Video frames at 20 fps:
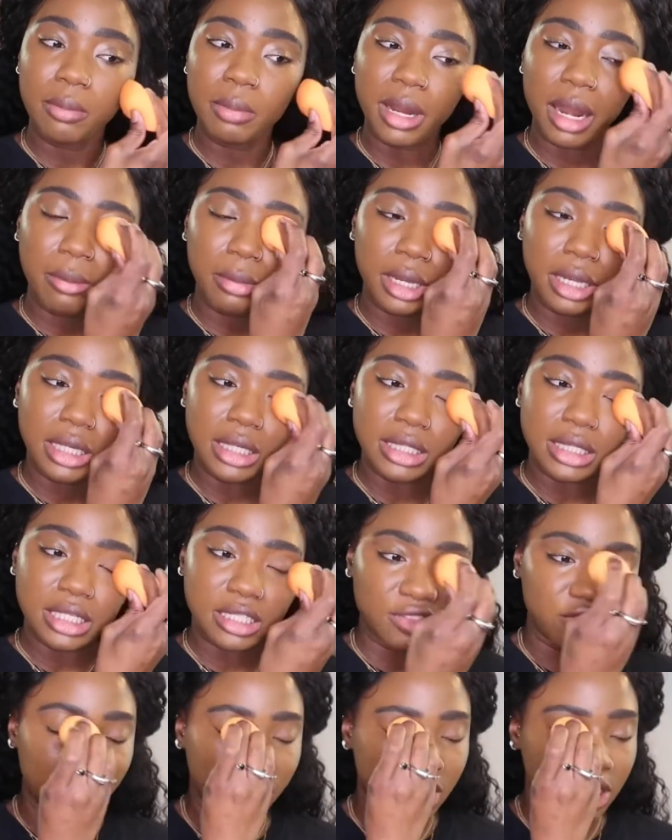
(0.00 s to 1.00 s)
but I'm gonna
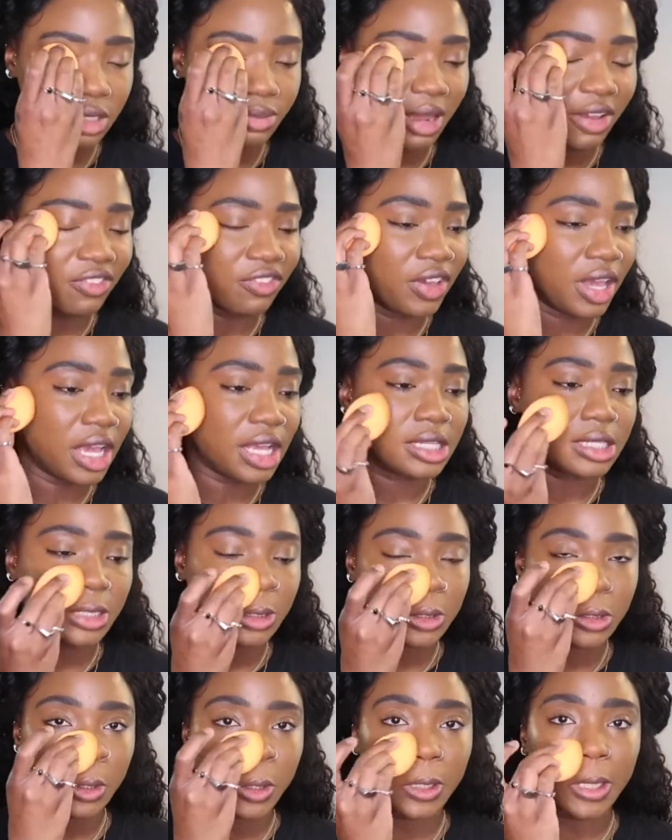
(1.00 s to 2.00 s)
just finish my face and
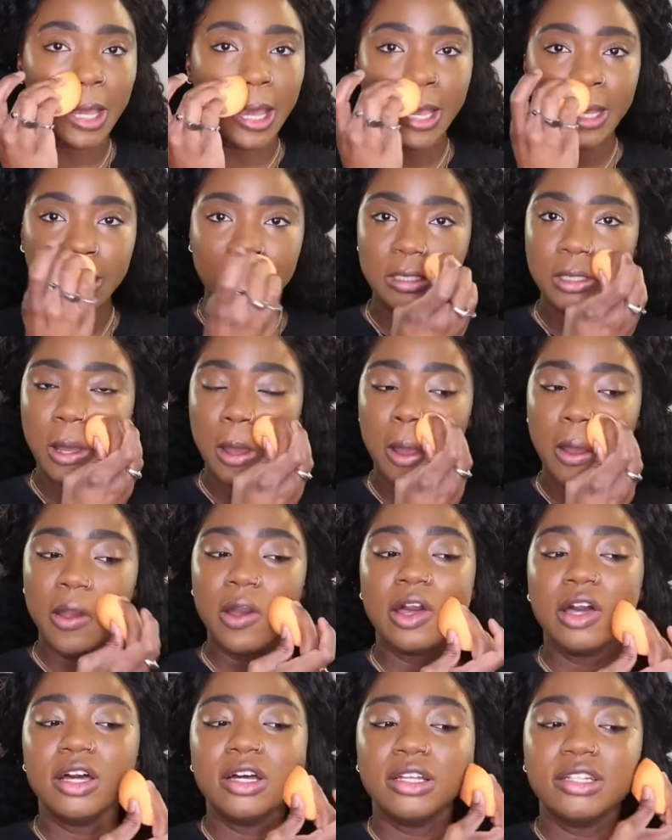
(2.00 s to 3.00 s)
show you guys
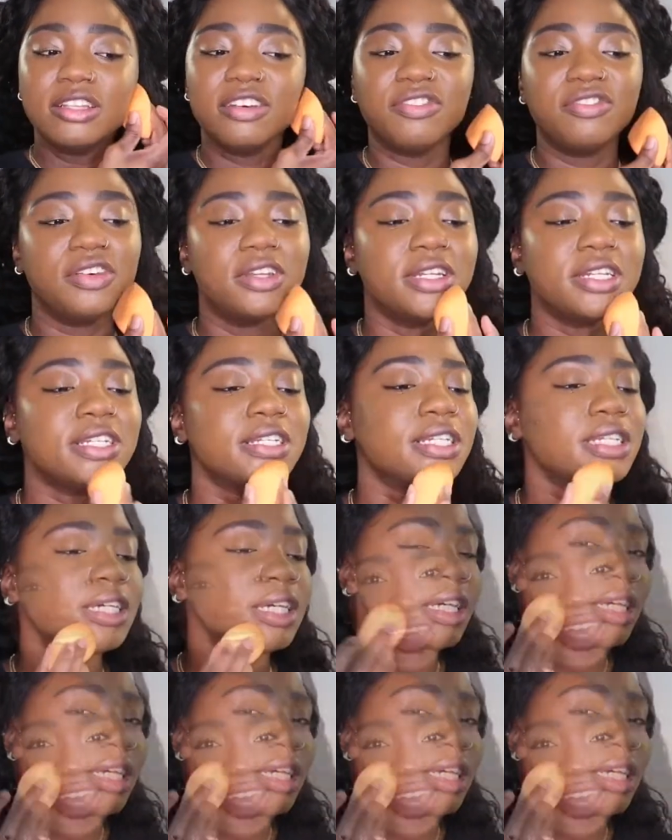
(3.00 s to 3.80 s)
the finished look.